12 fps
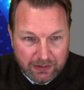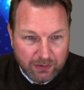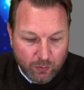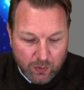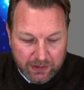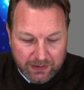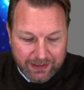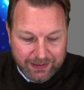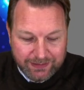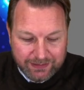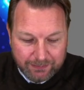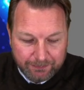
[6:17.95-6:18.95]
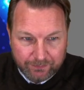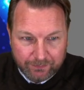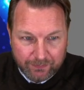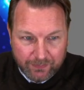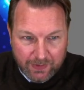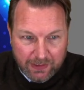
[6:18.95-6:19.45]
what it is,
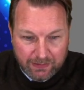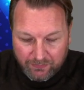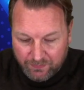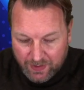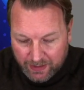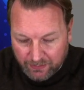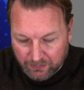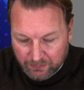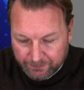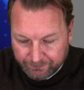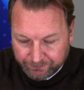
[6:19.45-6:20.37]
a viral